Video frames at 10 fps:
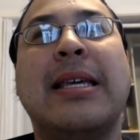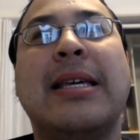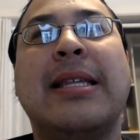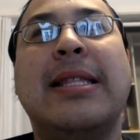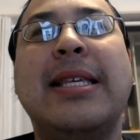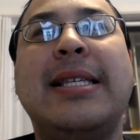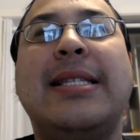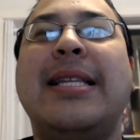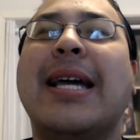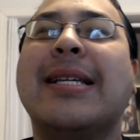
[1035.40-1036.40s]
This
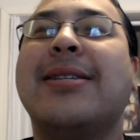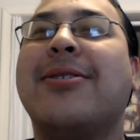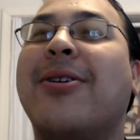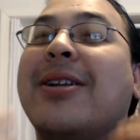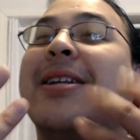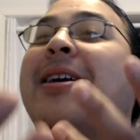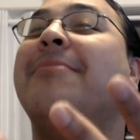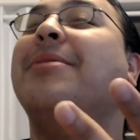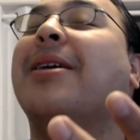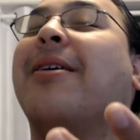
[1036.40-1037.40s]
deck is starting to
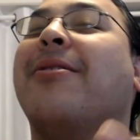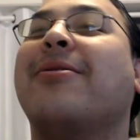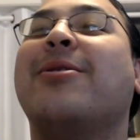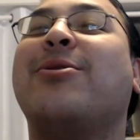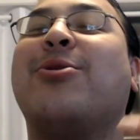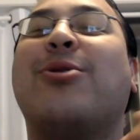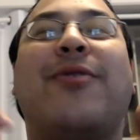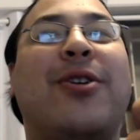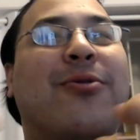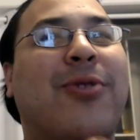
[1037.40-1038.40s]
come together. This sort
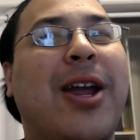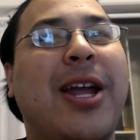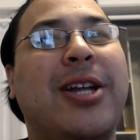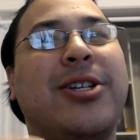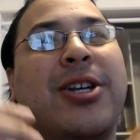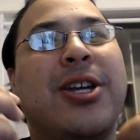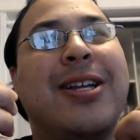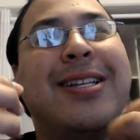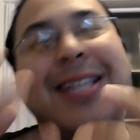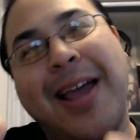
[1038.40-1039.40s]
of enrage,
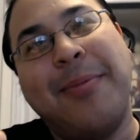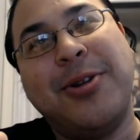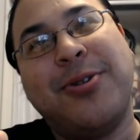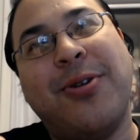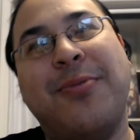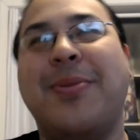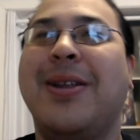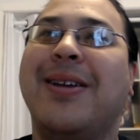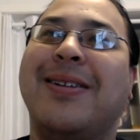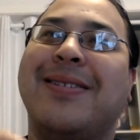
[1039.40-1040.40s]
damage your own
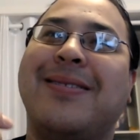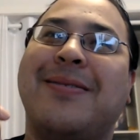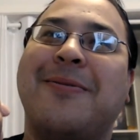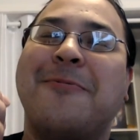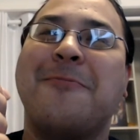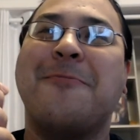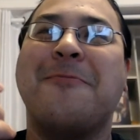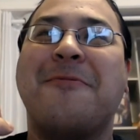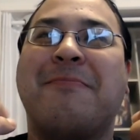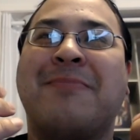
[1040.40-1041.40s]
minions
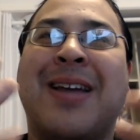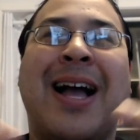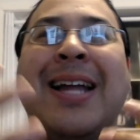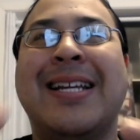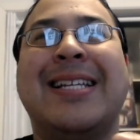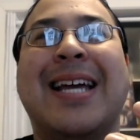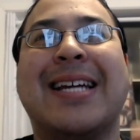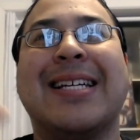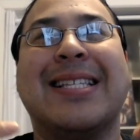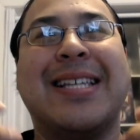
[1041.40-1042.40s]
kind of
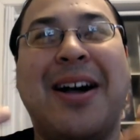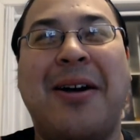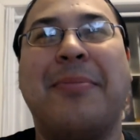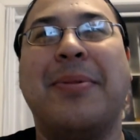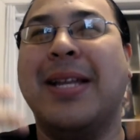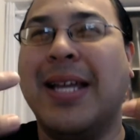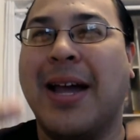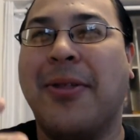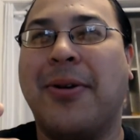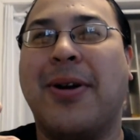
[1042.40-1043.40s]
deck is coming
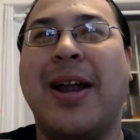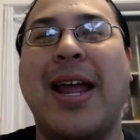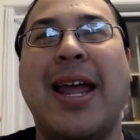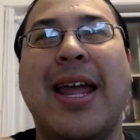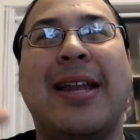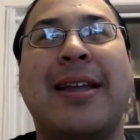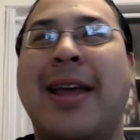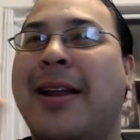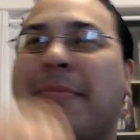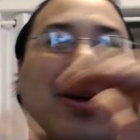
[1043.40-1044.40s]
together. And
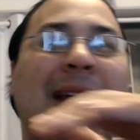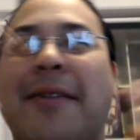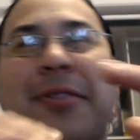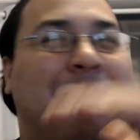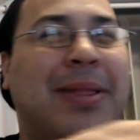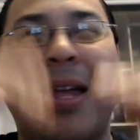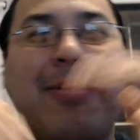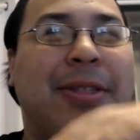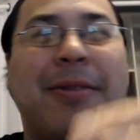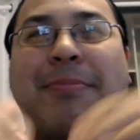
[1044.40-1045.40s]
I'm going to have to play
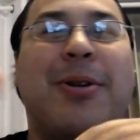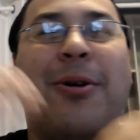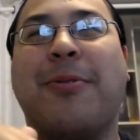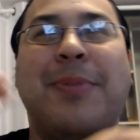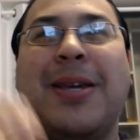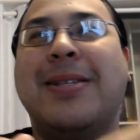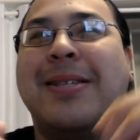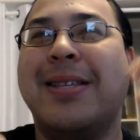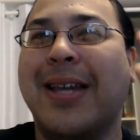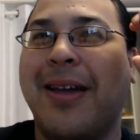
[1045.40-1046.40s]
with it and put all the
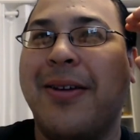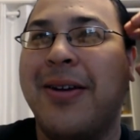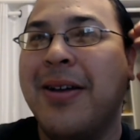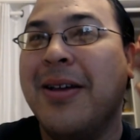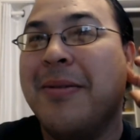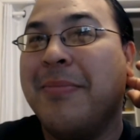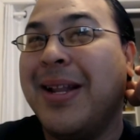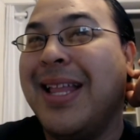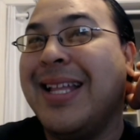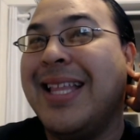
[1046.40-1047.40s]
pieces together. But I
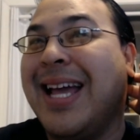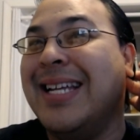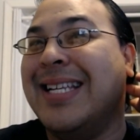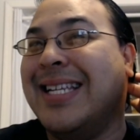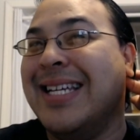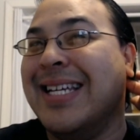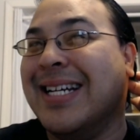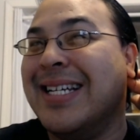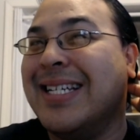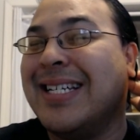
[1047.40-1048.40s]
like the
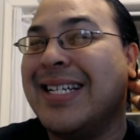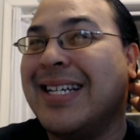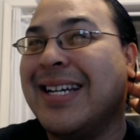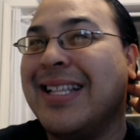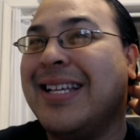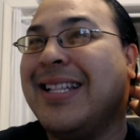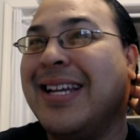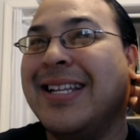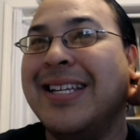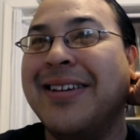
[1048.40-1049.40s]
idea. I like the
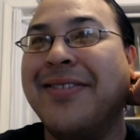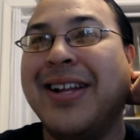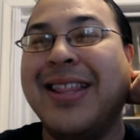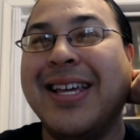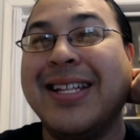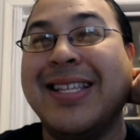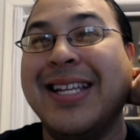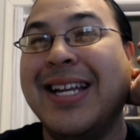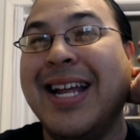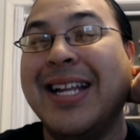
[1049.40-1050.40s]
idea of it. I think it's
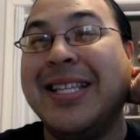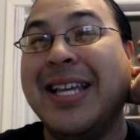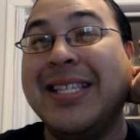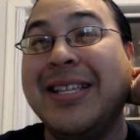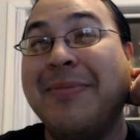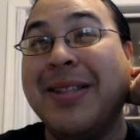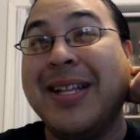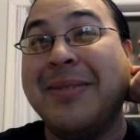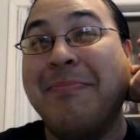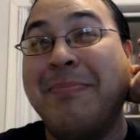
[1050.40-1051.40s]
neat. And it's something
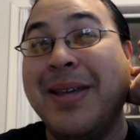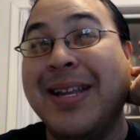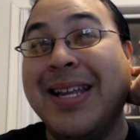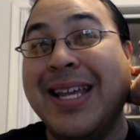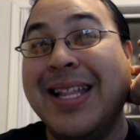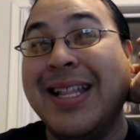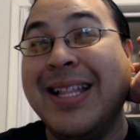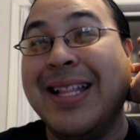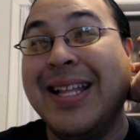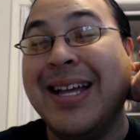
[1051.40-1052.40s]
that's been
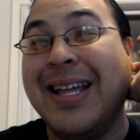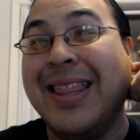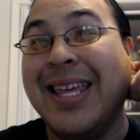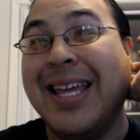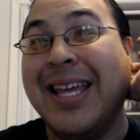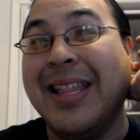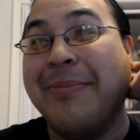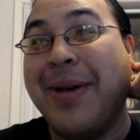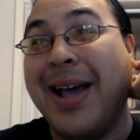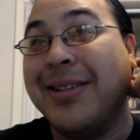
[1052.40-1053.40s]
in a thing in the
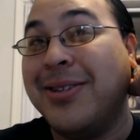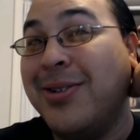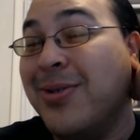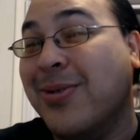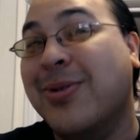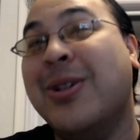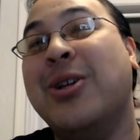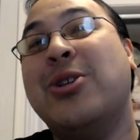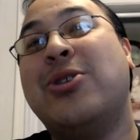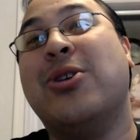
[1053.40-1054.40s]
past too.
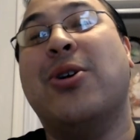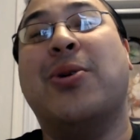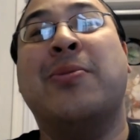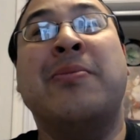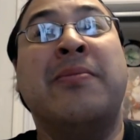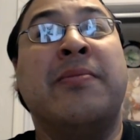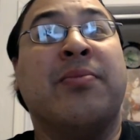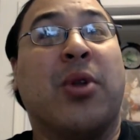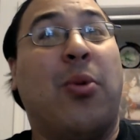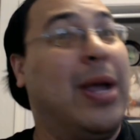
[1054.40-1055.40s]
So
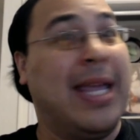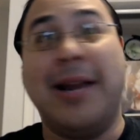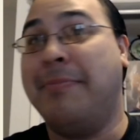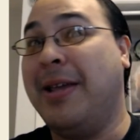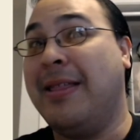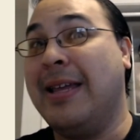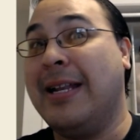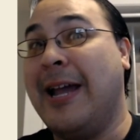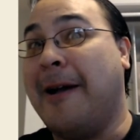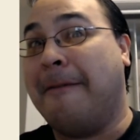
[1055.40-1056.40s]
why can't it be a thing
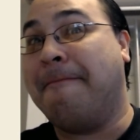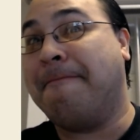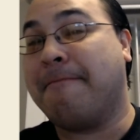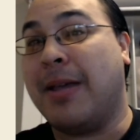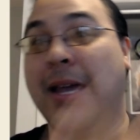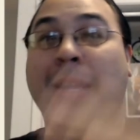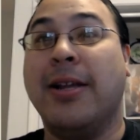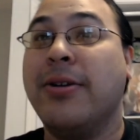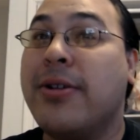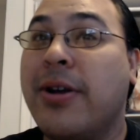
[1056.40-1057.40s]
now? And
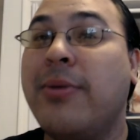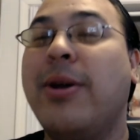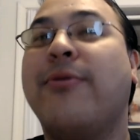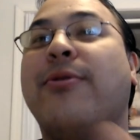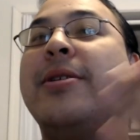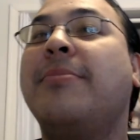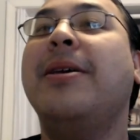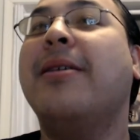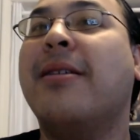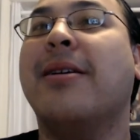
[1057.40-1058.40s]
here's a great way for it to
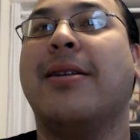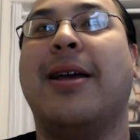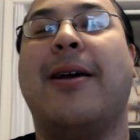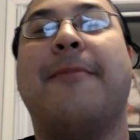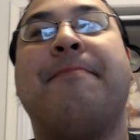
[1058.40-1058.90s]
be a thing now.